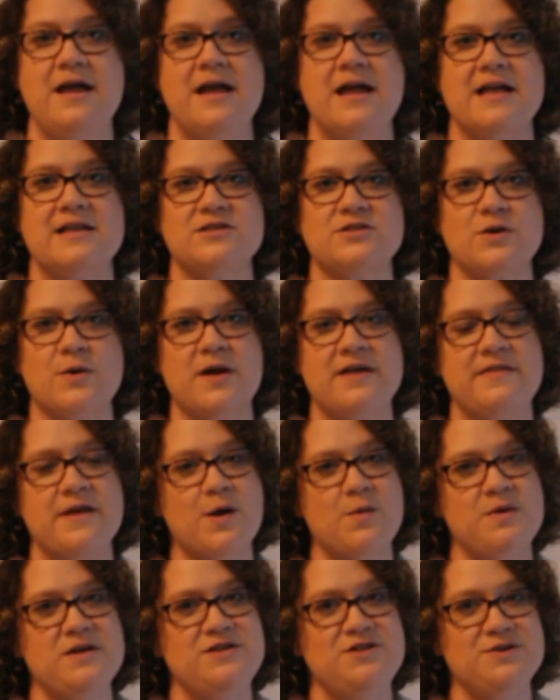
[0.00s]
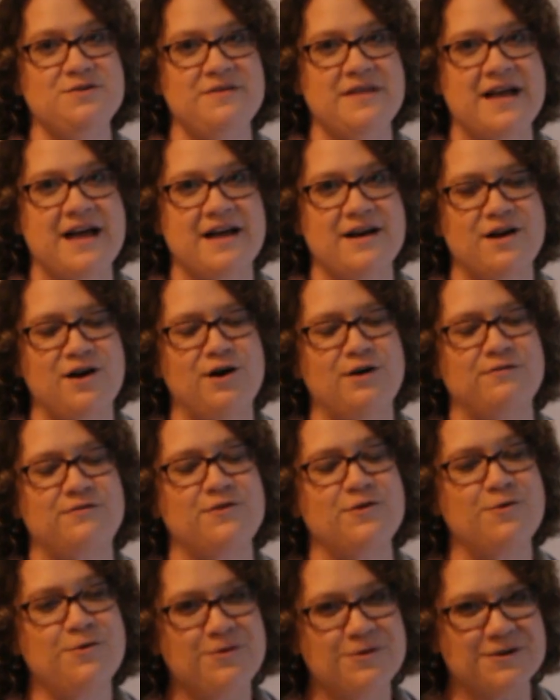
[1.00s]
And so I thought we'd do that, of
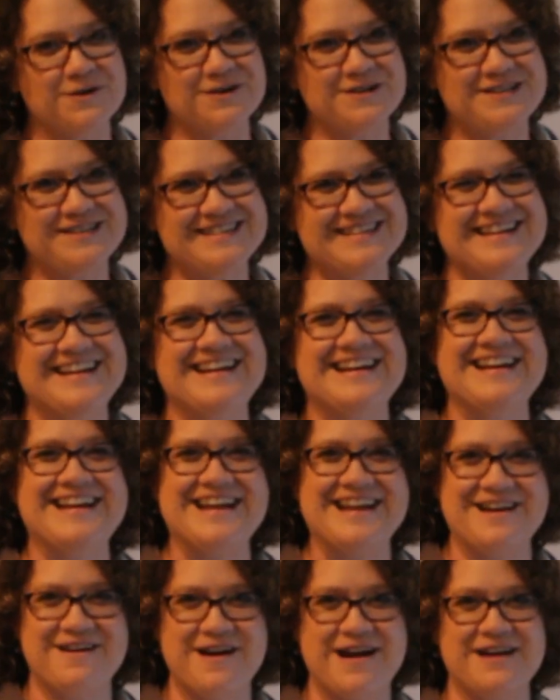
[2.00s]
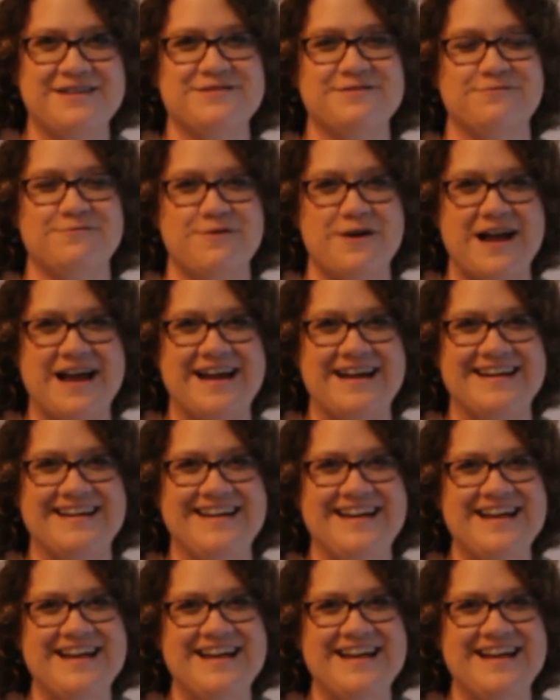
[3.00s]
course, in an interactive way.